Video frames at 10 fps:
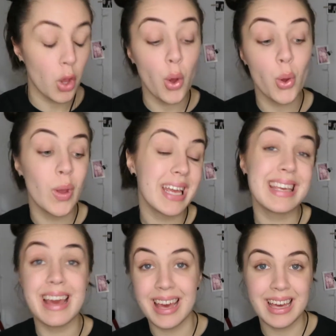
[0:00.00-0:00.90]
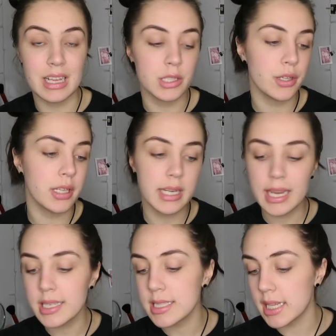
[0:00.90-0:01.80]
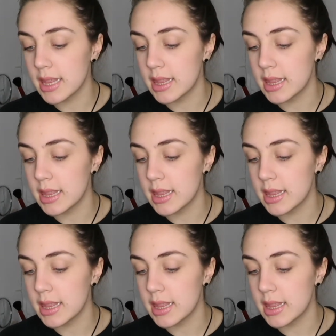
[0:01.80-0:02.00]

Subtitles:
Okay, so the next